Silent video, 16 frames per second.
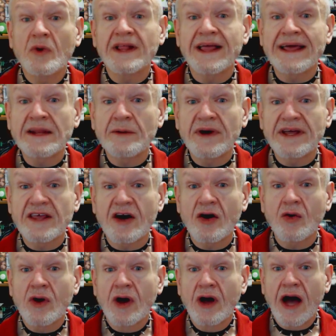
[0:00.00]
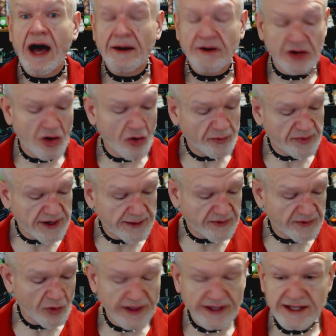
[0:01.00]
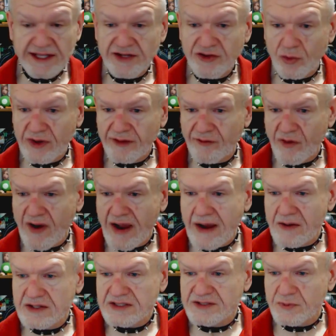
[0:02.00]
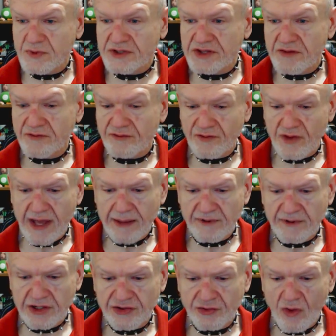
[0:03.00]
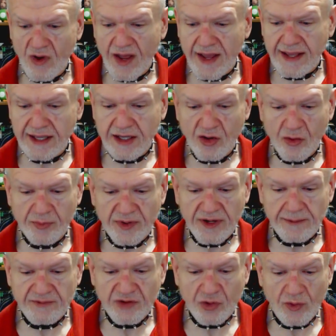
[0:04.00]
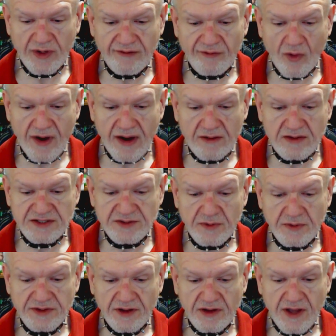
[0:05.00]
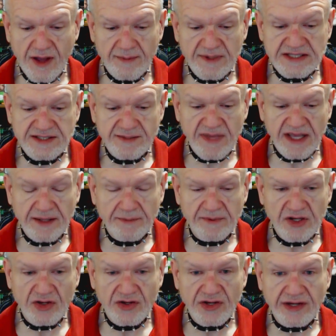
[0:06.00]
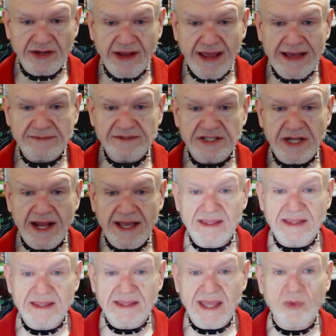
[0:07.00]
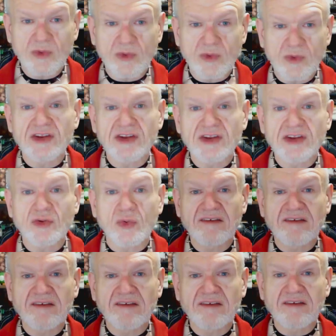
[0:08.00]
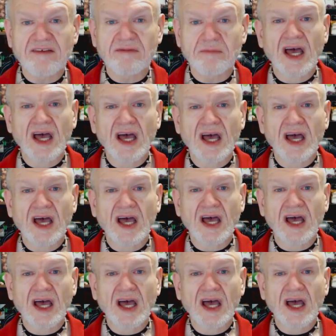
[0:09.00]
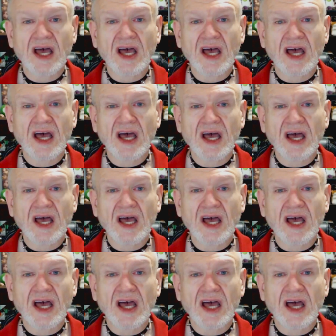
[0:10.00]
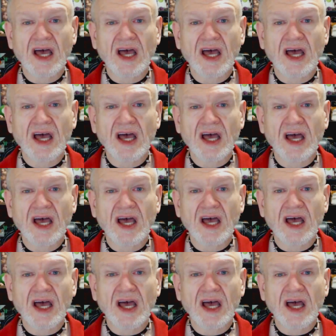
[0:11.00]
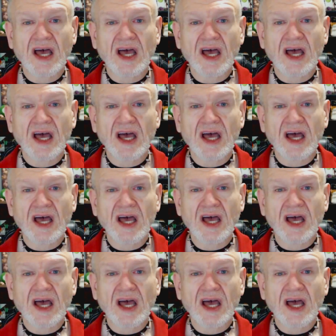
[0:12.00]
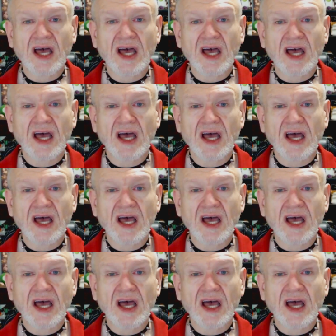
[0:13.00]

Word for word: Well, anyway, though, I'm going to open up quickly 24 hours worth of. I'm going to try and open up 24 hours worth of comments in my community tab so that I can thank 20 to 25 people since I, I realized I'd even shut down the browser,